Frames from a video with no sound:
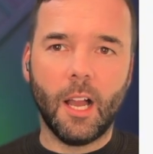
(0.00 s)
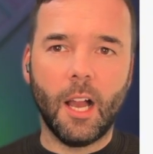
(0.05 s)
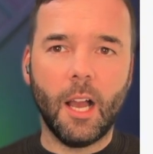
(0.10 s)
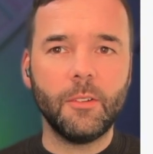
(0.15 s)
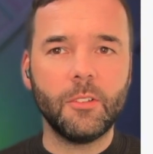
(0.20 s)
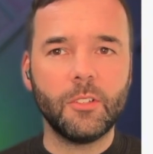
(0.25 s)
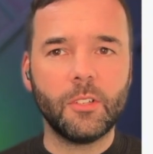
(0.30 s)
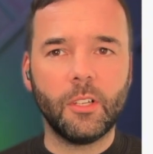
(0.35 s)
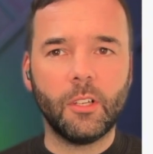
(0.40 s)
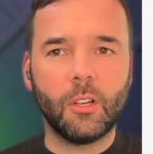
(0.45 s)
I'm
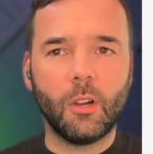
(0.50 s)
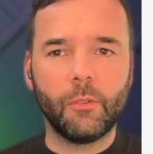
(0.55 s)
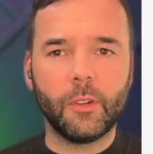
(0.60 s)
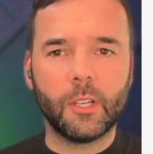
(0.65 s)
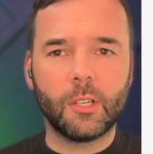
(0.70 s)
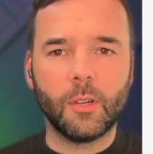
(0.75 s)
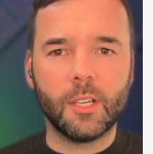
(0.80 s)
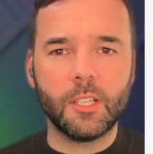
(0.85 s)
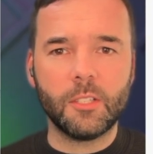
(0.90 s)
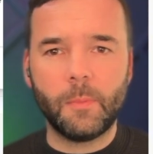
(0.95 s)
just going to go
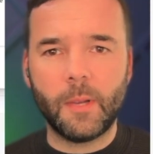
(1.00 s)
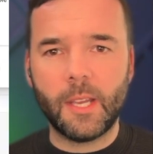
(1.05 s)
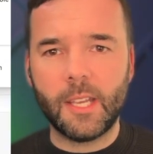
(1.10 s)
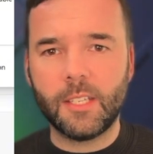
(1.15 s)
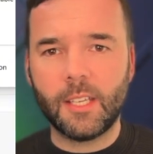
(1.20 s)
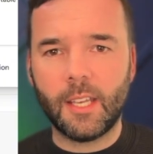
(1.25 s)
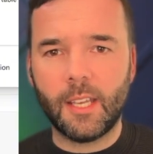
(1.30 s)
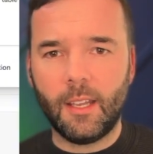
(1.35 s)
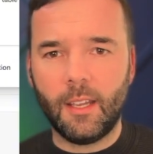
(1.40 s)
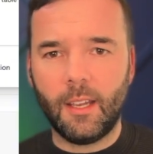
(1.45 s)
request
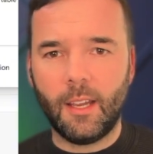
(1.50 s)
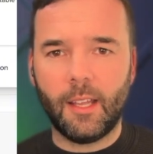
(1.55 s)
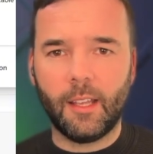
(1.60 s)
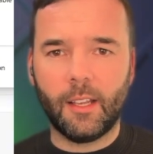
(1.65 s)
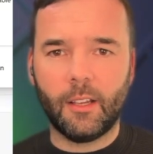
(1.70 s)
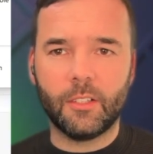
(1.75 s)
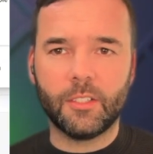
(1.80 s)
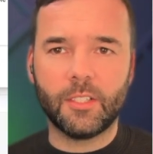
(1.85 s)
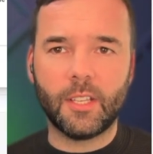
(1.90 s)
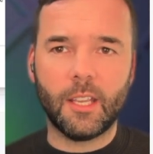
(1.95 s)
page here. I'm
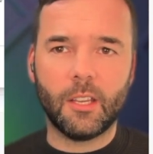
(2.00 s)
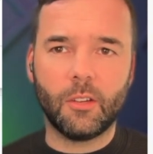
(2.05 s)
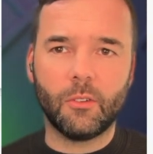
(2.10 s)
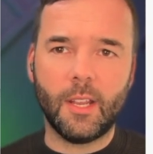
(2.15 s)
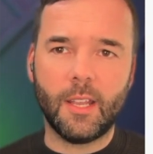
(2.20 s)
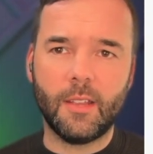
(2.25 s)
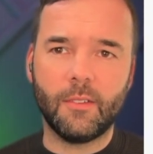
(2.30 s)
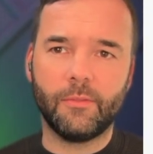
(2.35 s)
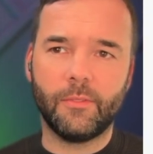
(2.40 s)
going to say create